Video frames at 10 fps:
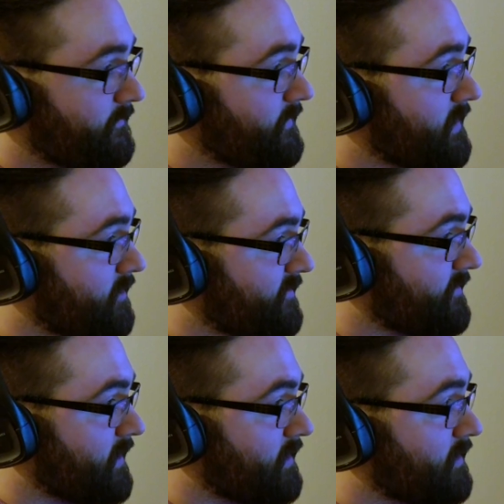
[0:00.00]
off the
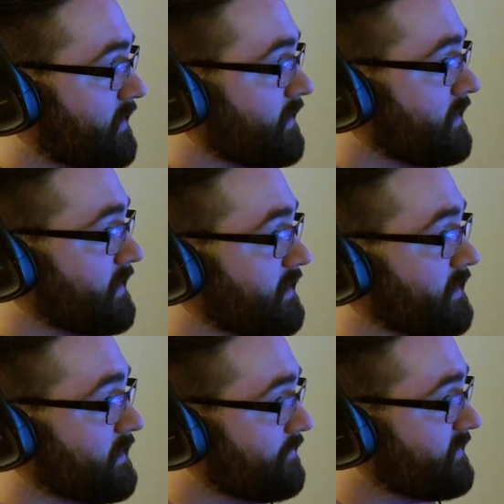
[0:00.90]
interstate
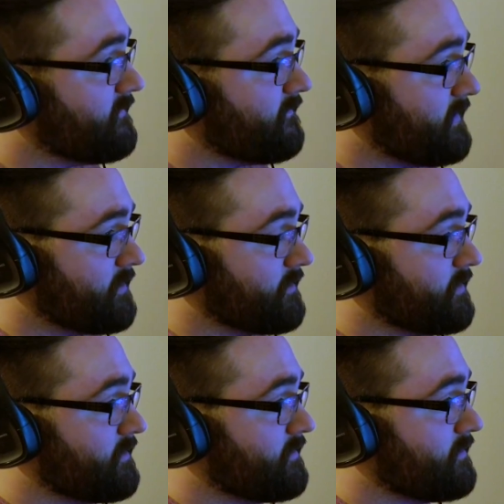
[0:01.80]
in an empty
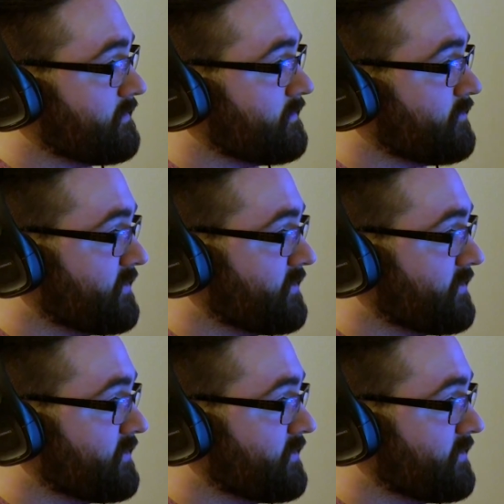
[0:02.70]
field